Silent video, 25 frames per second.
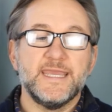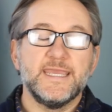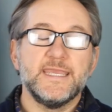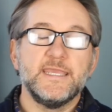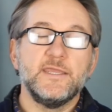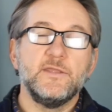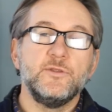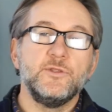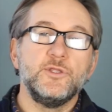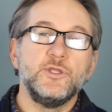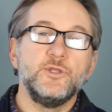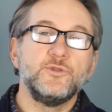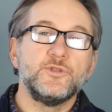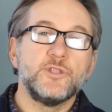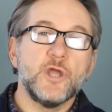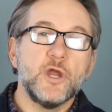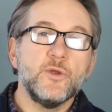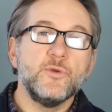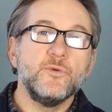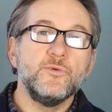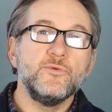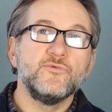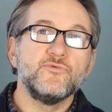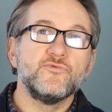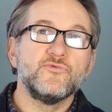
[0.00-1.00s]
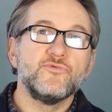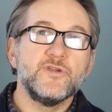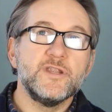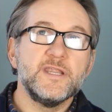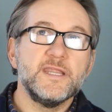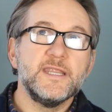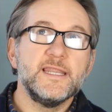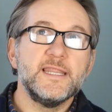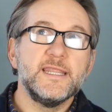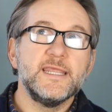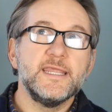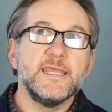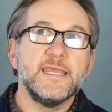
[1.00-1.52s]
You don't
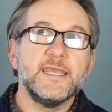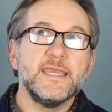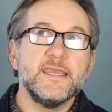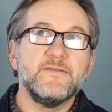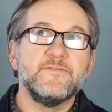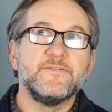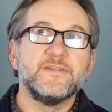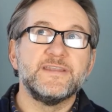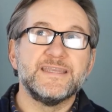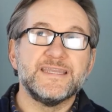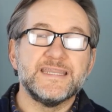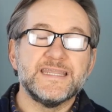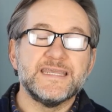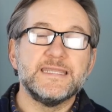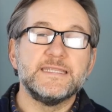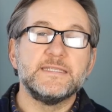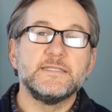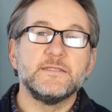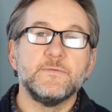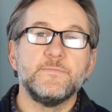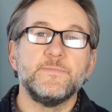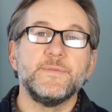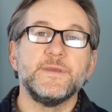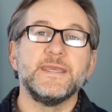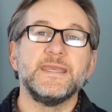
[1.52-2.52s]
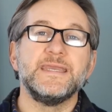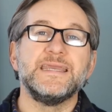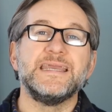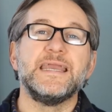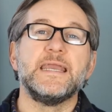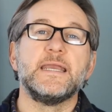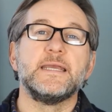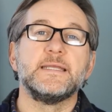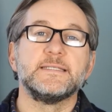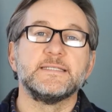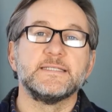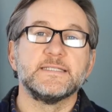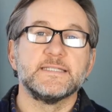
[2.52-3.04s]
really even need to be
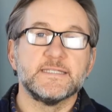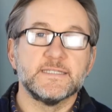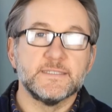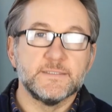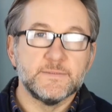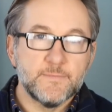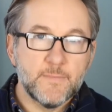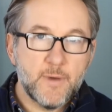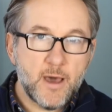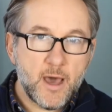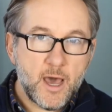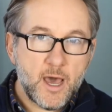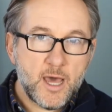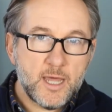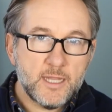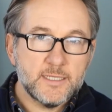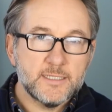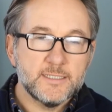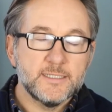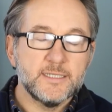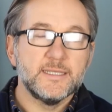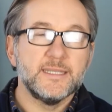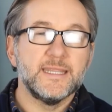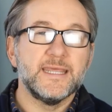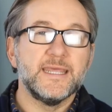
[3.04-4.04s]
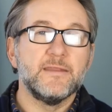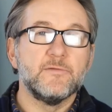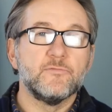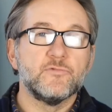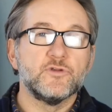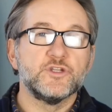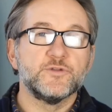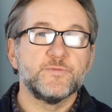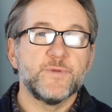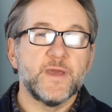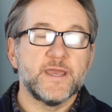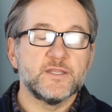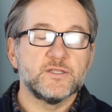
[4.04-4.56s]
smart in
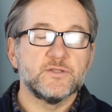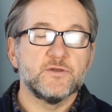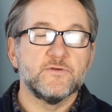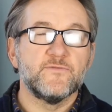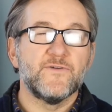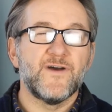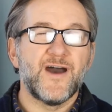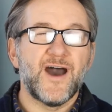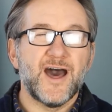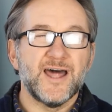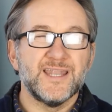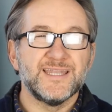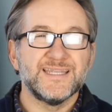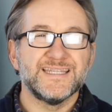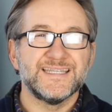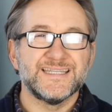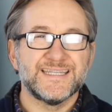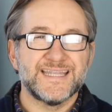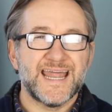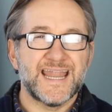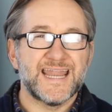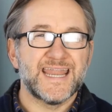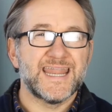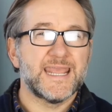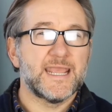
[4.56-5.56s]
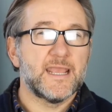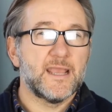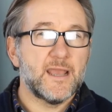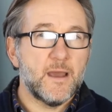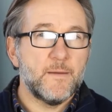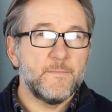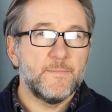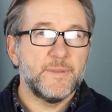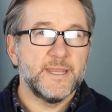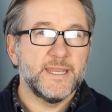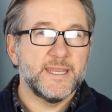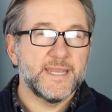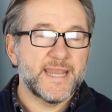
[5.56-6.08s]
respect of understanding
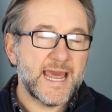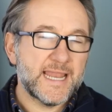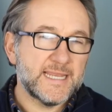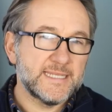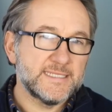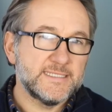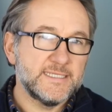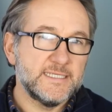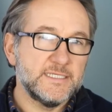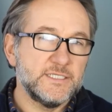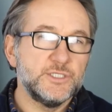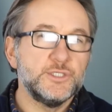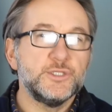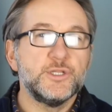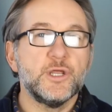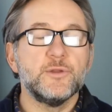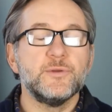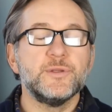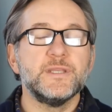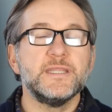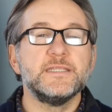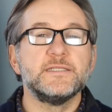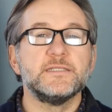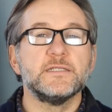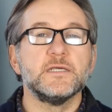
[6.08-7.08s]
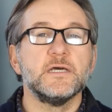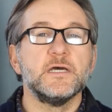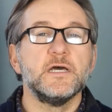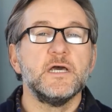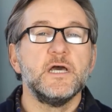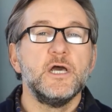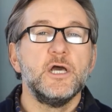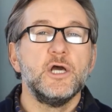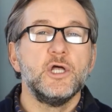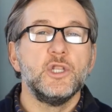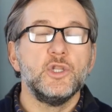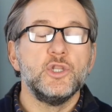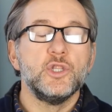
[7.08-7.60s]
company analysis. You don't need to
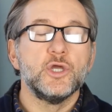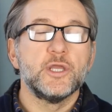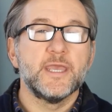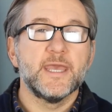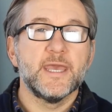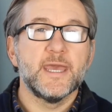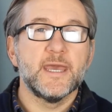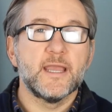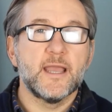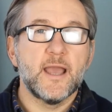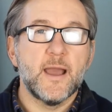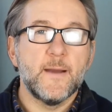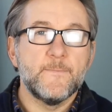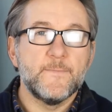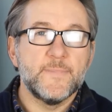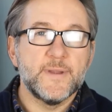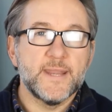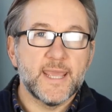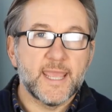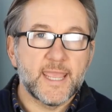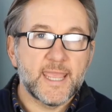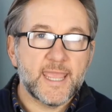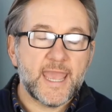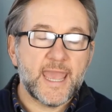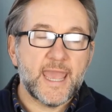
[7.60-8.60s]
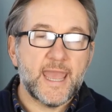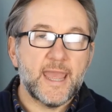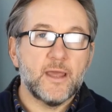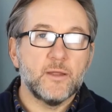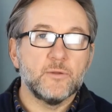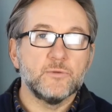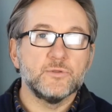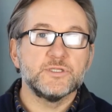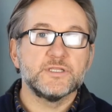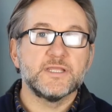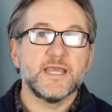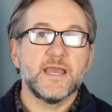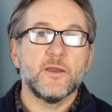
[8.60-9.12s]
look at company
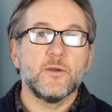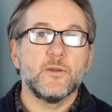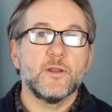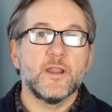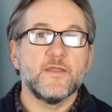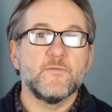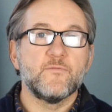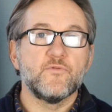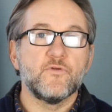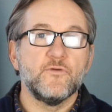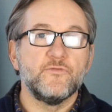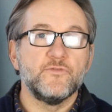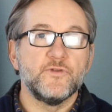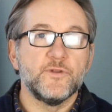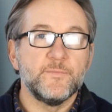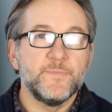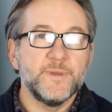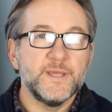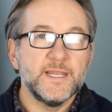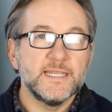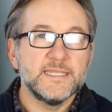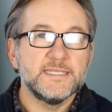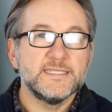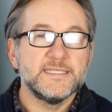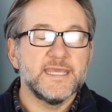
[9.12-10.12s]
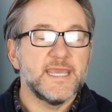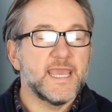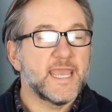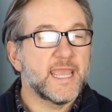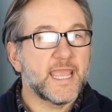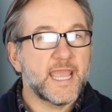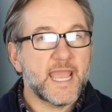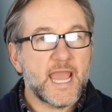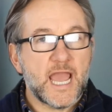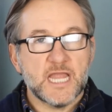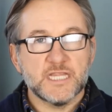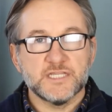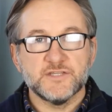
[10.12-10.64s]
accounts, calculate profitability
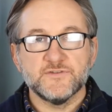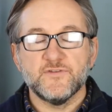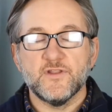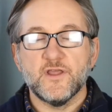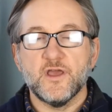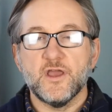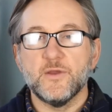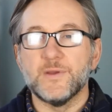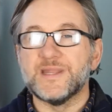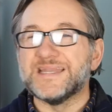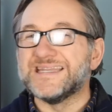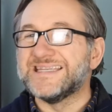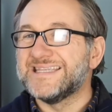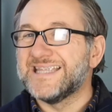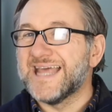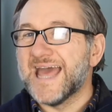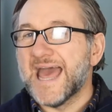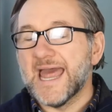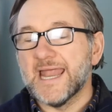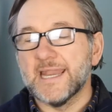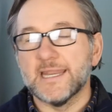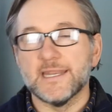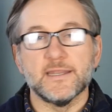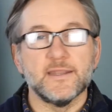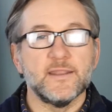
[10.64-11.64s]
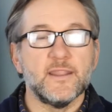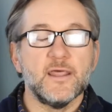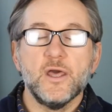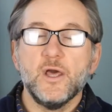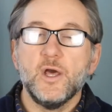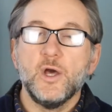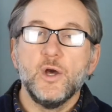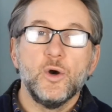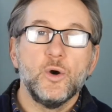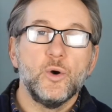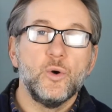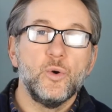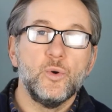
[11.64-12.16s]
and cash flow and debt and
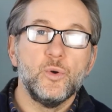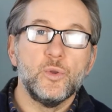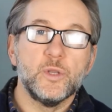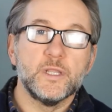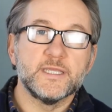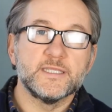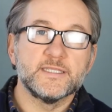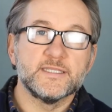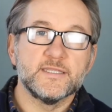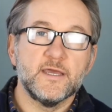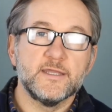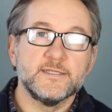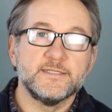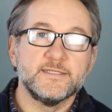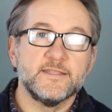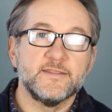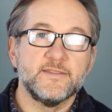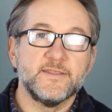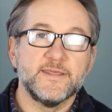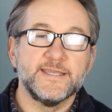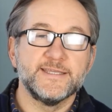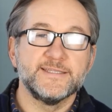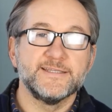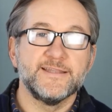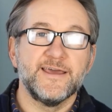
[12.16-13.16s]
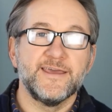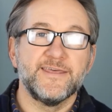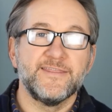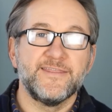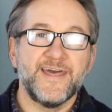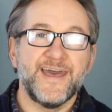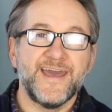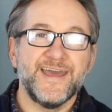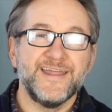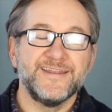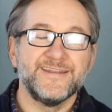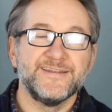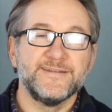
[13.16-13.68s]
all exciting things like
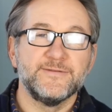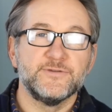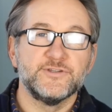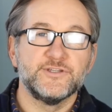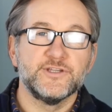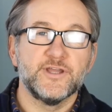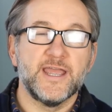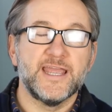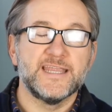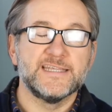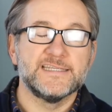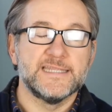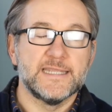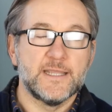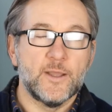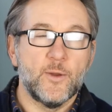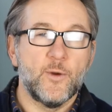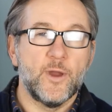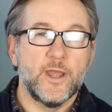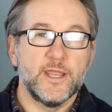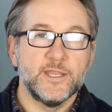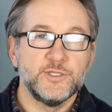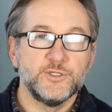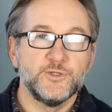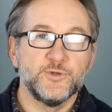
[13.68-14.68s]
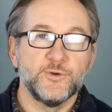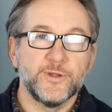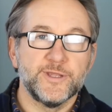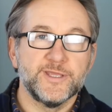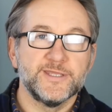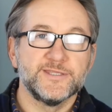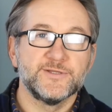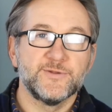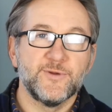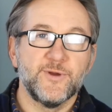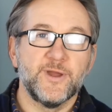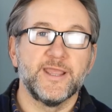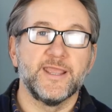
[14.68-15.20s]
that, which I actually quite enjoy.
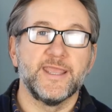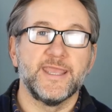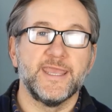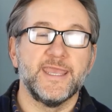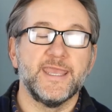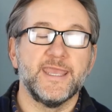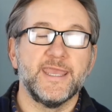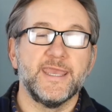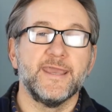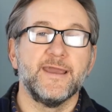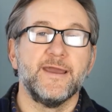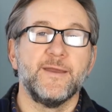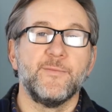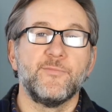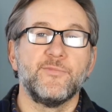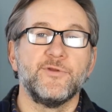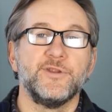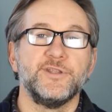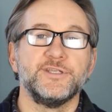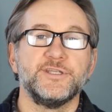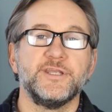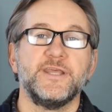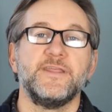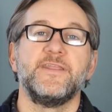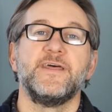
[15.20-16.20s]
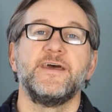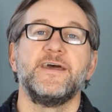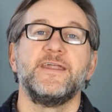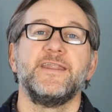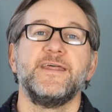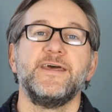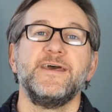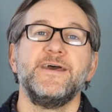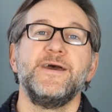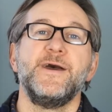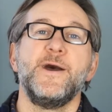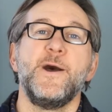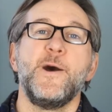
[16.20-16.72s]
It's quite geeky. I appreciate that.
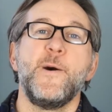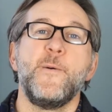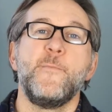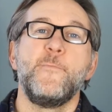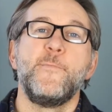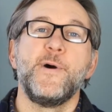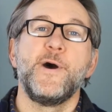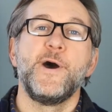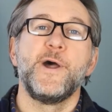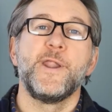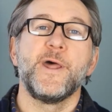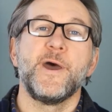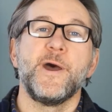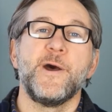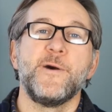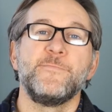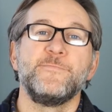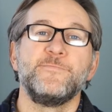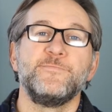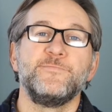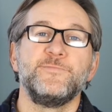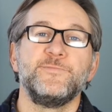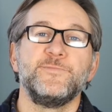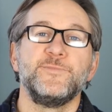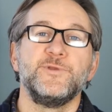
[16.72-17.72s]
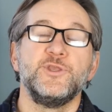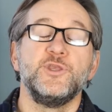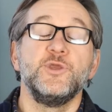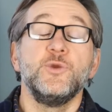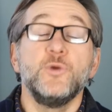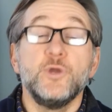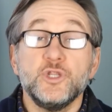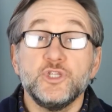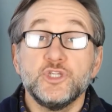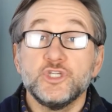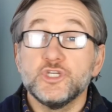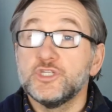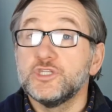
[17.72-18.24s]
But you
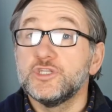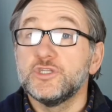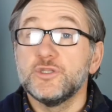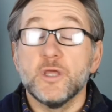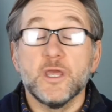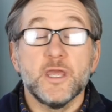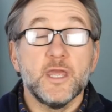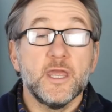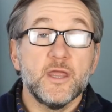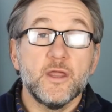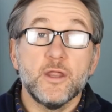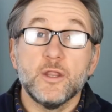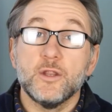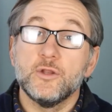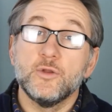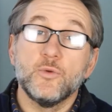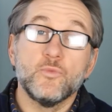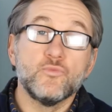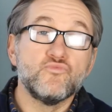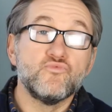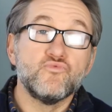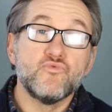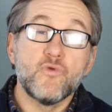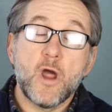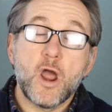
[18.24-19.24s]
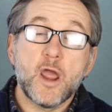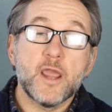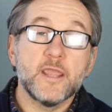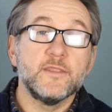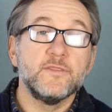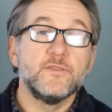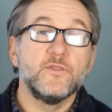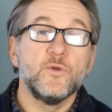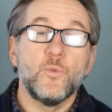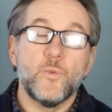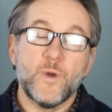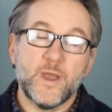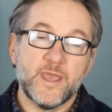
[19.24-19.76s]
can just
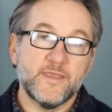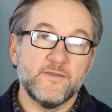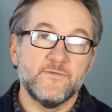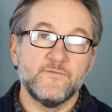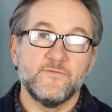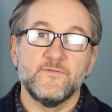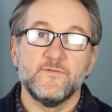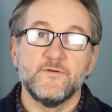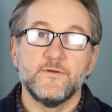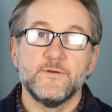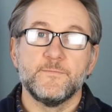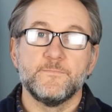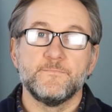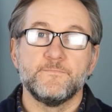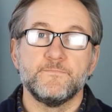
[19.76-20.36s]
ride the wave.